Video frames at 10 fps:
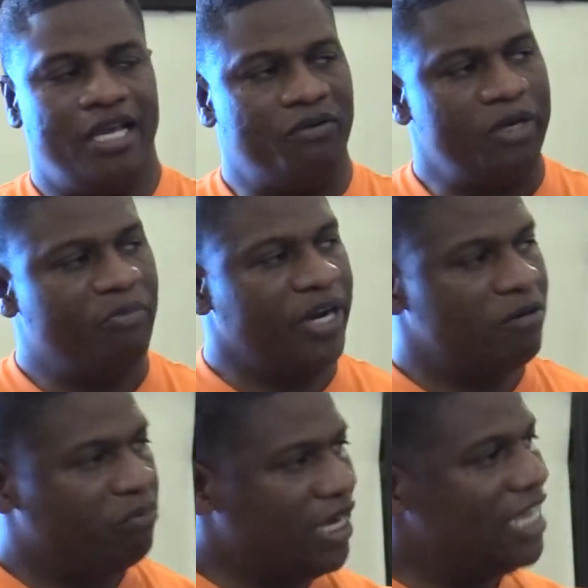and we
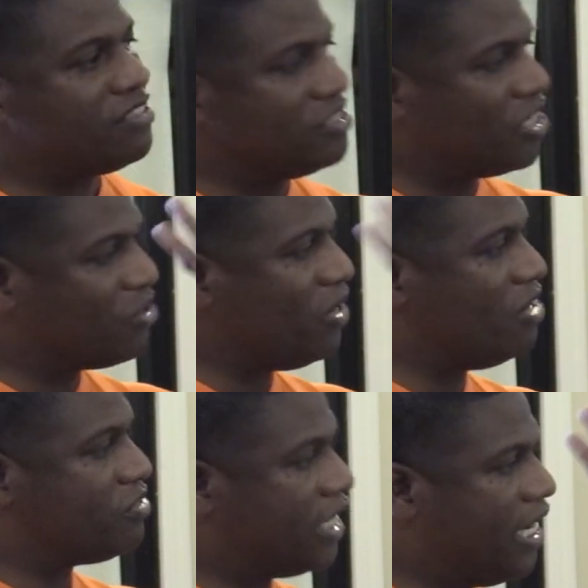bring blessings
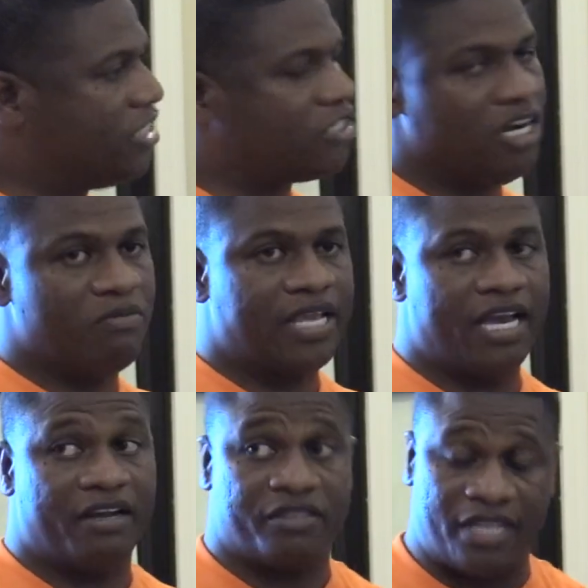across Edgecombe County.